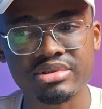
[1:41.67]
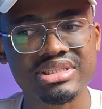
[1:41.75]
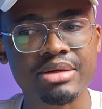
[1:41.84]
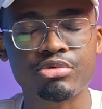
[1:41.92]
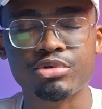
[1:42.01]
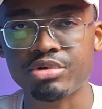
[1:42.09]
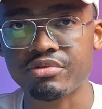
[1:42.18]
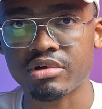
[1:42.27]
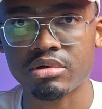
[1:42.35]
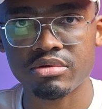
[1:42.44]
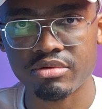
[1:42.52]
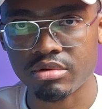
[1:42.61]
step
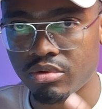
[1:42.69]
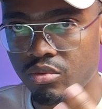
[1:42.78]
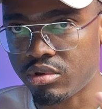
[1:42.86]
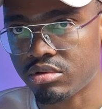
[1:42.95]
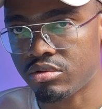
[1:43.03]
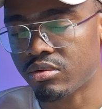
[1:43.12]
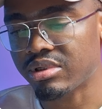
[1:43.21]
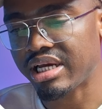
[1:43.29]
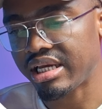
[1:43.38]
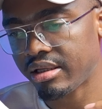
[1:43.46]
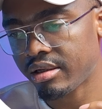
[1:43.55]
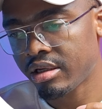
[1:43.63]
retrieval will look
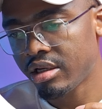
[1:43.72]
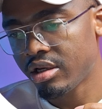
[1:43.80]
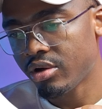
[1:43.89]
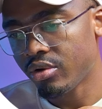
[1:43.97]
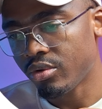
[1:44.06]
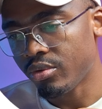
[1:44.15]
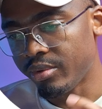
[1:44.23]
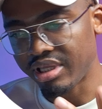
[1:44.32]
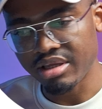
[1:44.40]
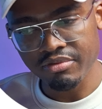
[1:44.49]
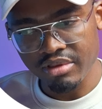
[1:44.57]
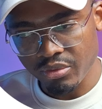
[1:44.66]
like. We
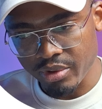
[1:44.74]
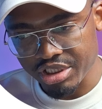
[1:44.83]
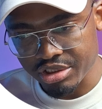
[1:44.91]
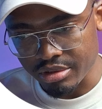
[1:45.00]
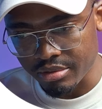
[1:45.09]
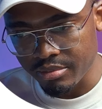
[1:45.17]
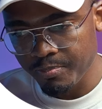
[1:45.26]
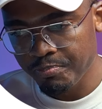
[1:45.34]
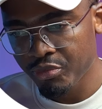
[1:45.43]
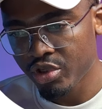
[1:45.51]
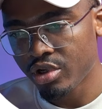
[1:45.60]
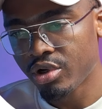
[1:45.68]
give the question.
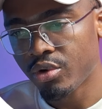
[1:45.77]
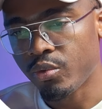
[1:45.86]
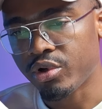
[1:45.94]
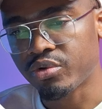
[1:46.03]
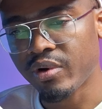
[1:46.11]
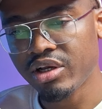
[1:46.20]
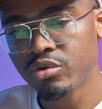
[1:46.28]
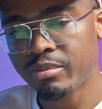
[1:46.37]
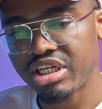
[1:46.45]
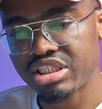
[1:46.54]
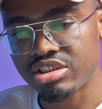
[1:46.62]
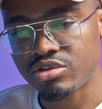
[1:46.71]
We try to
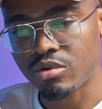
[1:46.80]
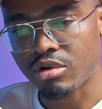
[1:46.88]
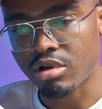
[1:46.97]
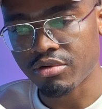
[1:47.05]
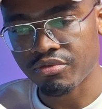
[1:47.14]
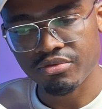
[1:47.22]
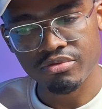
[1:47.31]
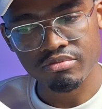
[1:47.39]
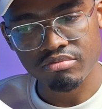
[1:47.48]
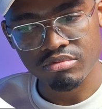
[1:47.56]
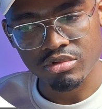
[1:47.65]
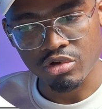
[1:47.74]
match it to a lot of
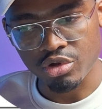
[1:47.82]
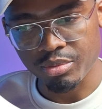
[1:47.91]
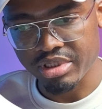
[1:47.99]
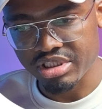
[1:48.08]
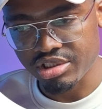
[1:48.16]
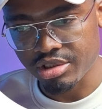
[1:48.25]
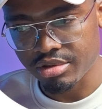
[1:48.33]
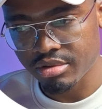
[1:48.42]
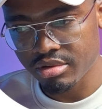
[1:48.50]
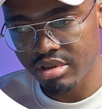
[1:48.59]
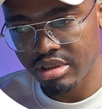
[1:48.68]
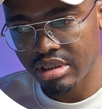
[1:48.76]
documents
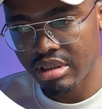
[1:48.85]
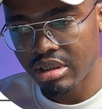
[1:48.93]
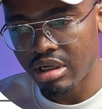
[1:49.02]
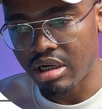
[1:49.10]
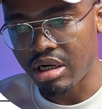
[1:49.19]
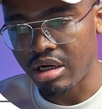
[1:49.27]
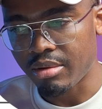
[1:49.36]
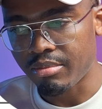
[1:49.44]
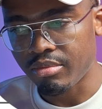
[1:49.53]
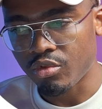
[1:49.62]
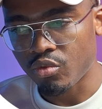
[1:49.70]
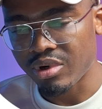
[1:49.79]
here.
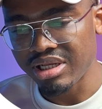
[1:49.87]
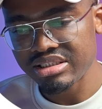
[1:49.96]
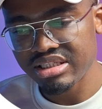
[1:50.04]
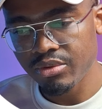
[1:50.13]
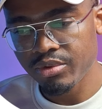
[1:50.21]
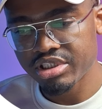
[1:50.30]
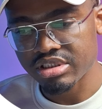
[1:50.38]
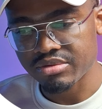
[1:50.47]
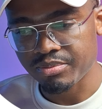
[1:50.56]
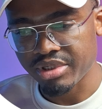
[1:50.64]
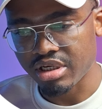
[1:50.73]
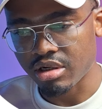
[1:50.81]
Well, let's say we
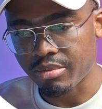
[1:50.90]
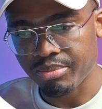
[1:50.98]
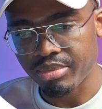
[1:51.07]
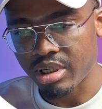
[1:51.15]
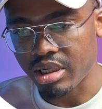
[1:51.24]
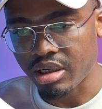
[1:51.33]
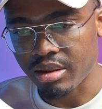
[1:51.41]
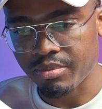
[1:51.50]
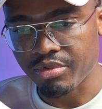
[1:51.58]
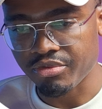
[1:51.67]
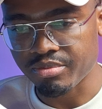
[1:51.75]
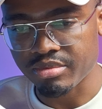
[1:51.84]
just pick up
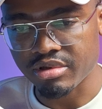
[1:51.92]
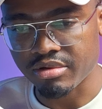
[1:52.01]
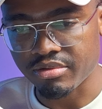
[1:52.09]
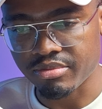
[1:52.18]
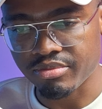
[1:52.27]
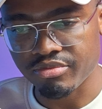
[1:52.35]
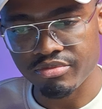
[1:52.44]
the